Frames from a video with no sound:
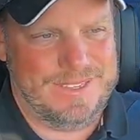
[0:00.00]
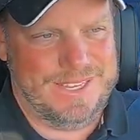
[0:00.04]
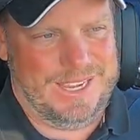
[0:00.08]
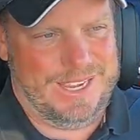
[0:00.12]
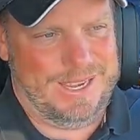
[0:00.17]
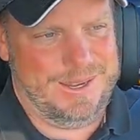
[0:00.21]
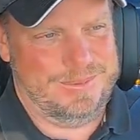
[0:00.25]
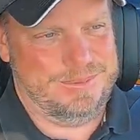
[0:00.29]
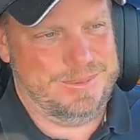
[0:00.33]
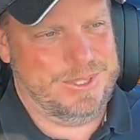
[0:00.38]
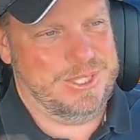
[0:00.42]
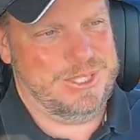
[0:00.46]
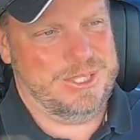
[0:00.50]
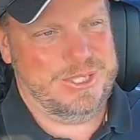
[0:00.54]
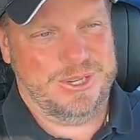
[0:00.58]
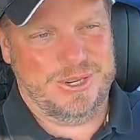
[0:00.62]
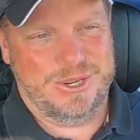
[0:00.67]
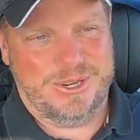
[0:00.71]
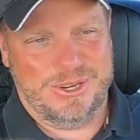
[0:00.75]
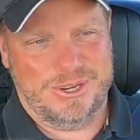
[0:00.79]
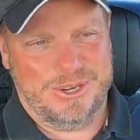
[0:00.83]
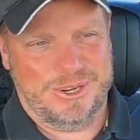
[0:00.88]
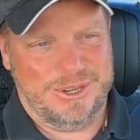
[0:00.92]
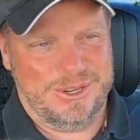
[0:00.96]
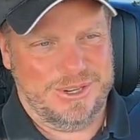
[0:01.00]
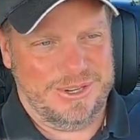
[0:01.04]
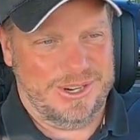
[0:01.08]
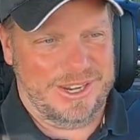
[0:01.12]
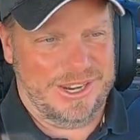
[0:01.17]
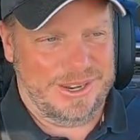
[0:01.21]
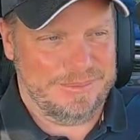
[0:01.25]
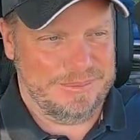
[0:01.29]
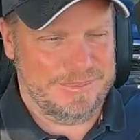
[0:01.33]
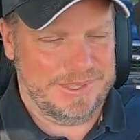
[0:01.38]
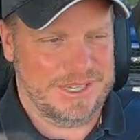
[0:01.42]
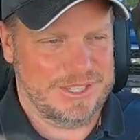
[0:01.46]
I'm sure
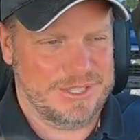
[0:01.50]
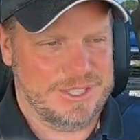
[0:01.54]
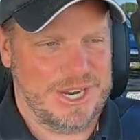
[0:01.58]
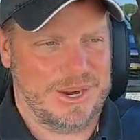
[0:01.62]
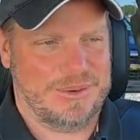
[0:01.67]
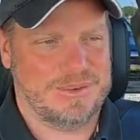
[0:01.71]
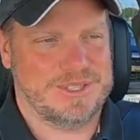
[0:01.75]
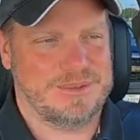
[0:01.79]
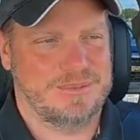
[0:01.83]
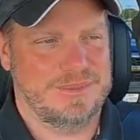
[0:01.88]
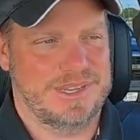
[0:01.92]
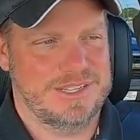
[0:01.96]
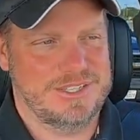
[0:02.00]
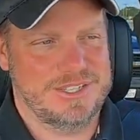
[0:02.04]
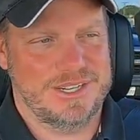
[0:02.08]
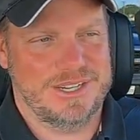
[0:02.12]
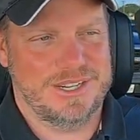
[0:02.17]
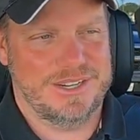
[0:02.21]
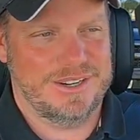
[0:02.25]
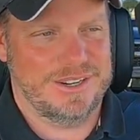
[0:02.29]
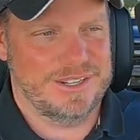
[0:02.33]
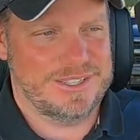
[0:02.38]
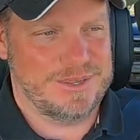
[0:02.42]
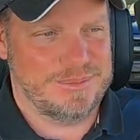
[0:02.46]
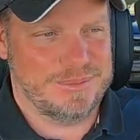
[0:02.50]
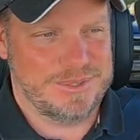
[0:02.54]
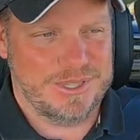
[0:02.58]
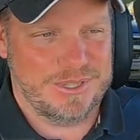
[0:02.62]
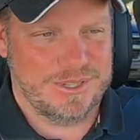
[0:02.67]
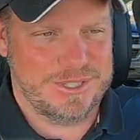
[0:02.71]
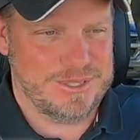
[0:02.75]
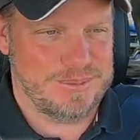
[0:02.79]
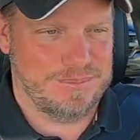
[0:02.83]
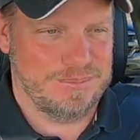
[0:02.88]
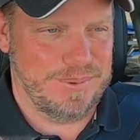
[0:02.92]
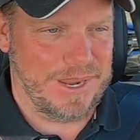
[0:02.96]
I'm gonna check with some engineers. I'm sure
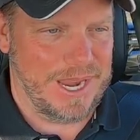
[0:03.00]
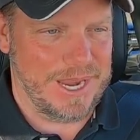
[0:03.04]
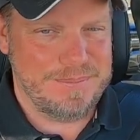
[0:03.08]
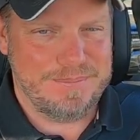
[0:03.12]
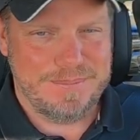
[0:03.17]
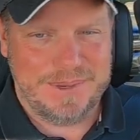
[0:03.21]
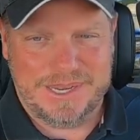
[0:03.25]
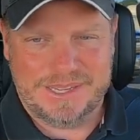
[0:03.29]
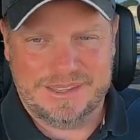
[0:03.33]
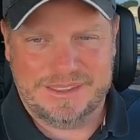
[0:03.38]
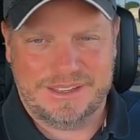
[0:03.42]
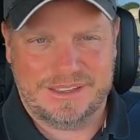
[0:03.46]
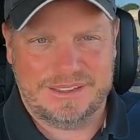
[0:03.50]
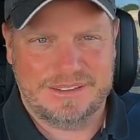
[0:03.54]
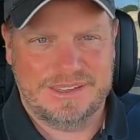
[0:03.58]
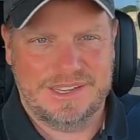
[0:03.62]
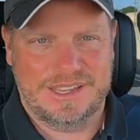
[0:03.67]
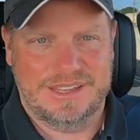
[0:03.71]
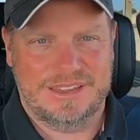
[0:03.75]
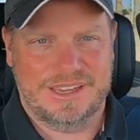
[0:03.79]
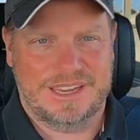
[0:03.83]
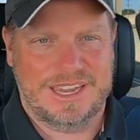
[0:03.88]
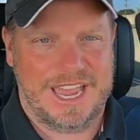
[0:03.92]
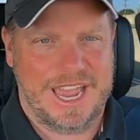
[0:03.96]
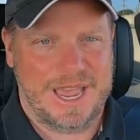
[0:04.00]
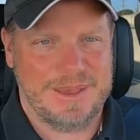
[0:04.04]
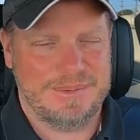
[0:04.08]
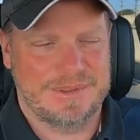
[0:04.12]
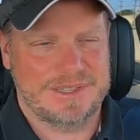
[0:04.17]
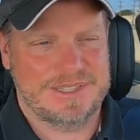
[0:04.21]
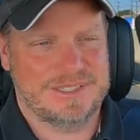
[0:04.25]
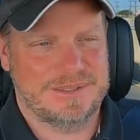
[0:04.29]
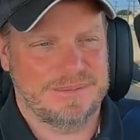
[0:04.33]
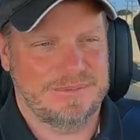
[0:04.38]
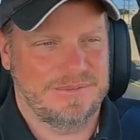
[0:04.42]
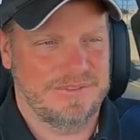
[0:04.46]
there's some piping in the
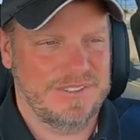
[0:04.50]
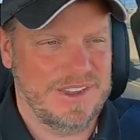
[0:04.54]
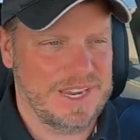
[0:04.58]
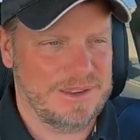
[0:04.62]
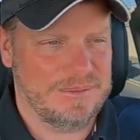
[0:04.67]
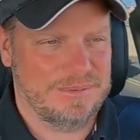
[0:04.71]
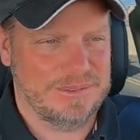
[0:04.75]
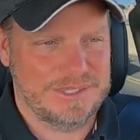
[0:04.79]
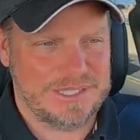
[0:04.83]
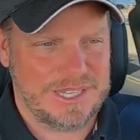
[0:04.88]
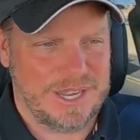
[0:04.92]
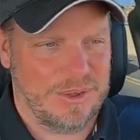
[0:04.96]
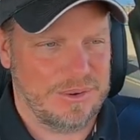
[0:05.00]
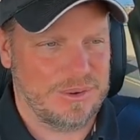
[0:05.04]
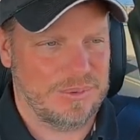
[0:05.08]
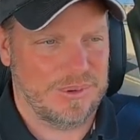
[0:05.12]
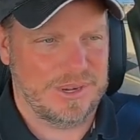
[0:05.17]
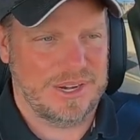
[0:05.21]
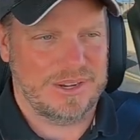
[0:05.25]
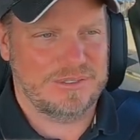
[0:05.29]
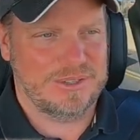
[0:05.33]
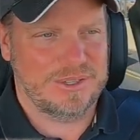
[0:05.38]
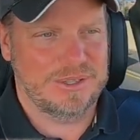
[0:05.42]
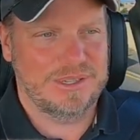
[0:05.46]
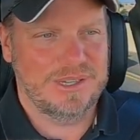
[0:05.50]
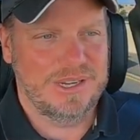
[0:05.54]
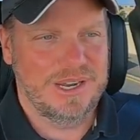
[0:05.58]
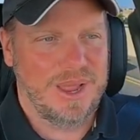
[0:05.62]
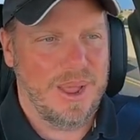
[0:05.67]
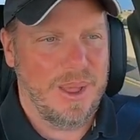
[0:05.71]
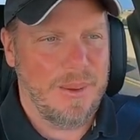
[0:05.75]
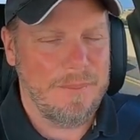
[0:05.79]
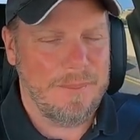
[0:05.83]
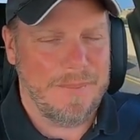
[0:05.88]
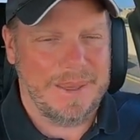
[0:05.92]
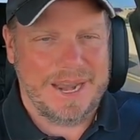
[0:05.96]
cabin, some fake sound or whatever,
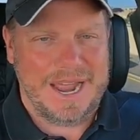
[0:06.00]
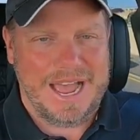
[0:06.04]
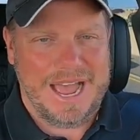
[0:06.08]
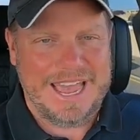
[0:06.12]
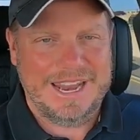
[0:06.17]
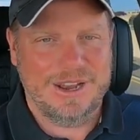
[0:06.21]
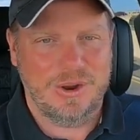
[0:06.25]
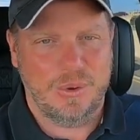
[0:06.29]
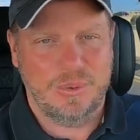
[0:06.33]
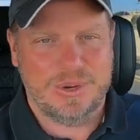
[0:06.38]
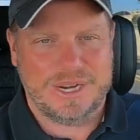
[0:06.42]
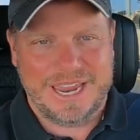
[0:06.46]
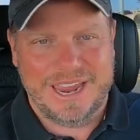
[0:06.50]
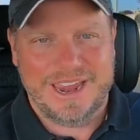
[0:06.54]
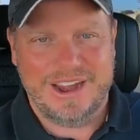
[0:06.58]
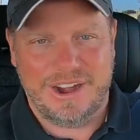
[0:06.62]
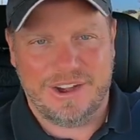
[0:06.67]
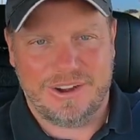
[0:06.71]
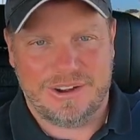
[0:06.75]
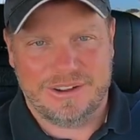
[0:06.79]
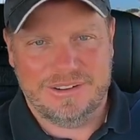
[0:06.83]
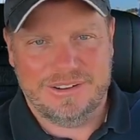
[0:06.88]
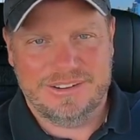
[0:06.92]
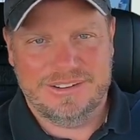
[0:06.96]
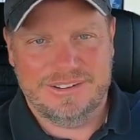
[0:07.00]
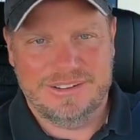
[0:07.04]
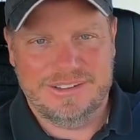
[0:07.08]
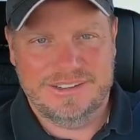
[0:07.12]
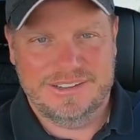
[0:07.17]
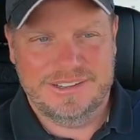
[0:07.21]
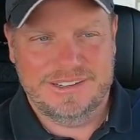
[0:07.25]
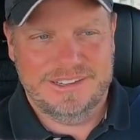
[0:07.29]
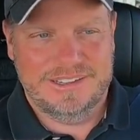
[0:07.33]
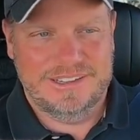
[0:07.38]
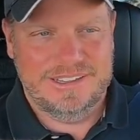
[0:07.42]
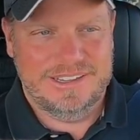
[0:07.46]
but I don't care.
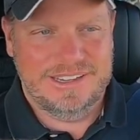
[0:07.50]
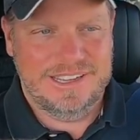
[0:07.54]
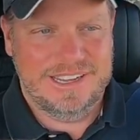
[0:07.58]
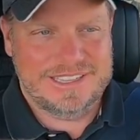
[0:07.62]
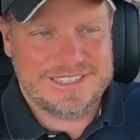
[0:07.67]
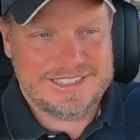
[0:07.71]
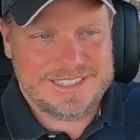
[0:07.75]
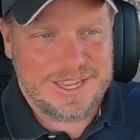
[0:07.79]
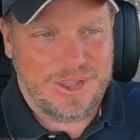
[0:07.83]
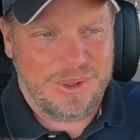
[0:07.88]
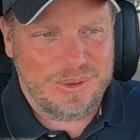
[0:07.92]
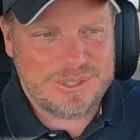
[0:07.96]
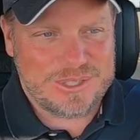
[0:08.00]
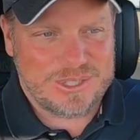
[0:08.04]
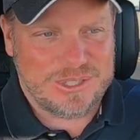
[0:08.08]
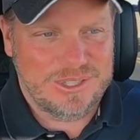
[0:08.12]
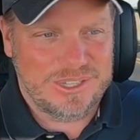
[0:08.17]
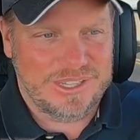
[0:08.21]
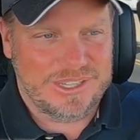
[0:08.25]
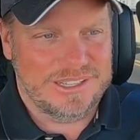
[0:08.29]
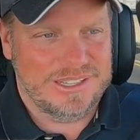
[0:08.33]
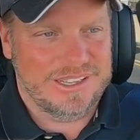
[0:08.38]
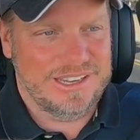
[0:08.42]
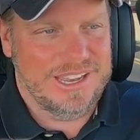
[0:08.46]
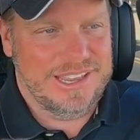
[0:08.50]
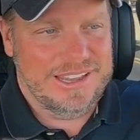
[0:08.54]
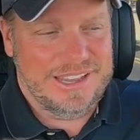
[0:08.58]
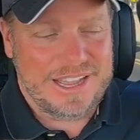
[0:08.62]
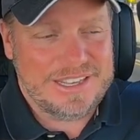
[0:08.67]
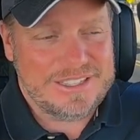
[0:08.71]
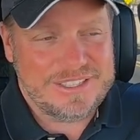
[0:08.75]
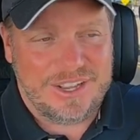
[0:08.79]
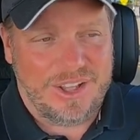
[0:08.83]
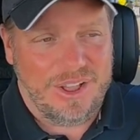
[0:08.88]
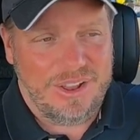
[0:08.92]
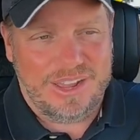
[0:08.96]
It sounds good, and
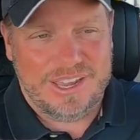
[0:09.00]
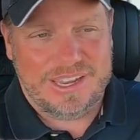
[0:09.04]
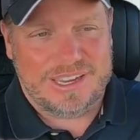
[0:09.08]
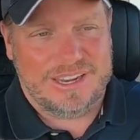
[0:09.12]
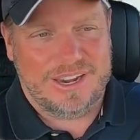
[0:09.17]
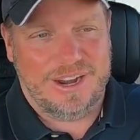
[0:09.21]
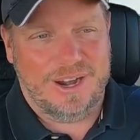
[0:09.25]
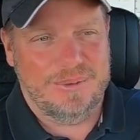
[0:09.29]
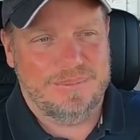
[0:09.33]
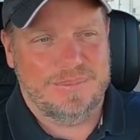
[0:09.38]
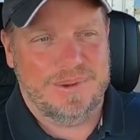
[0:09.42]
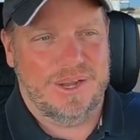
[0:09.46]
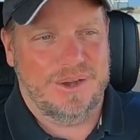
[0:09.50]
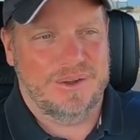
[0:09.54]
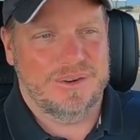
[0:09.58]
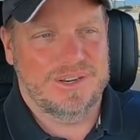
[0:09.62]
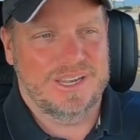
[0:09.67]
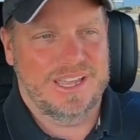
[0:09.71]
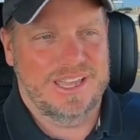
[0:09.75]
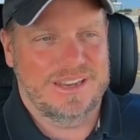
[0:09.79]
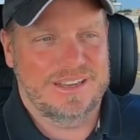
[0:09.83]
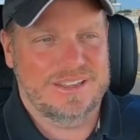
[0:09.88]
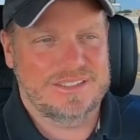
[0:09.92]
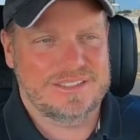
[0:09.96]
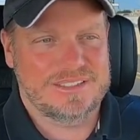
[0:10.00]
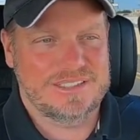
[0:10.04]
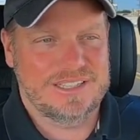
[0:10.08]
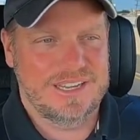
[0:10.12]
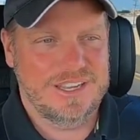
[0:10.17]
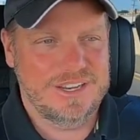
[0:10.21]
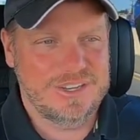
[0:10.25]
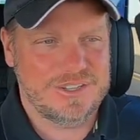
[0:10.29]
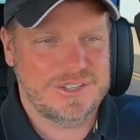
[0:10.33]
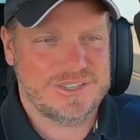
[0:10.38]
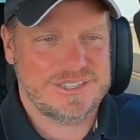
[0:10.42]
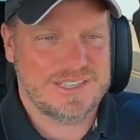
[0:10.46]
that's all I care about. And it's
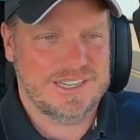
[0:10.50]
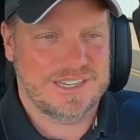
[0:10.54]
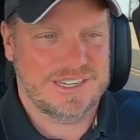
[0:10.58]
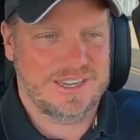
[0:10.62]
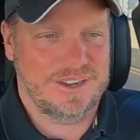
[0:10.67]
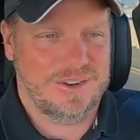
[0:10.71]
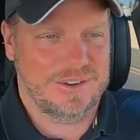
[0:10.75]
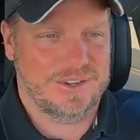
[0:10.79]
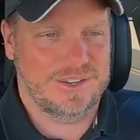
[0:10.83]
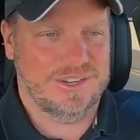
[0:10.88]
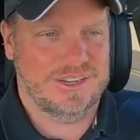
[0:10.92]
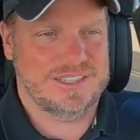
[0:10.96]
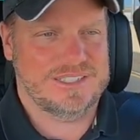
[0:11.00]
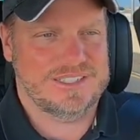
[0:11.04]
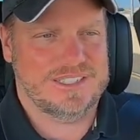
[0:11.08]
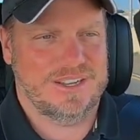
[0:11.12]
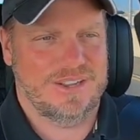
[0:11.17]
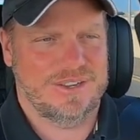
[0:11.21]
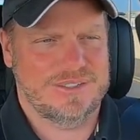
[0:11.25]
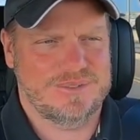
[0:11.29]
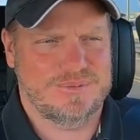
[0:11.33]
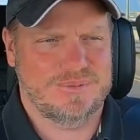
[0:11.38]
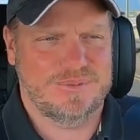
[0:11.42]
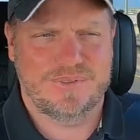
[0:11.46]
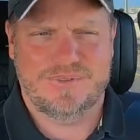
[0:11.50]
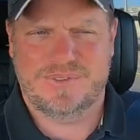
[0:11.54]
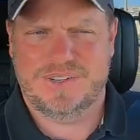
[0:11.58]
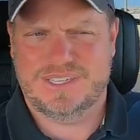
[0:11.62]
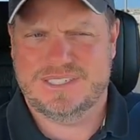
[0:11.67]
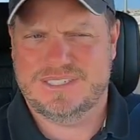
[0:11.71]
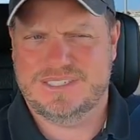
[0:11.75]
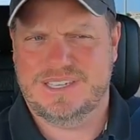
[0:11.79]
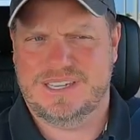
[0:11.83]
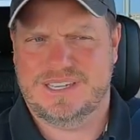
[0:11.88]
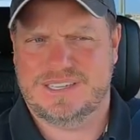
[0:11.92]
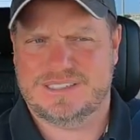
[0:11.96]
interesting how good it sounds from a
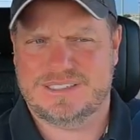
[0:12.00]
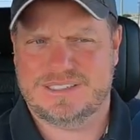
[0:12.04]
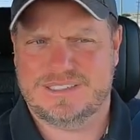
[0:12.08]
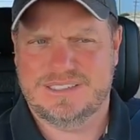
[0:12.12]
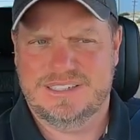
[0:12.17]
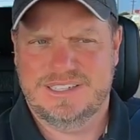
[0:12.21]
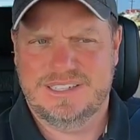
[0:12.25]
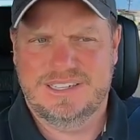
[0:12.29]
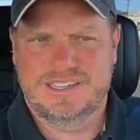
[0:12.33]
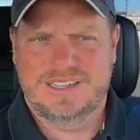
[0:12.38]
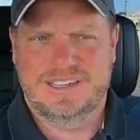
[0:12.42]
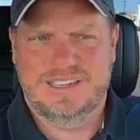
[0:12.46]
V6.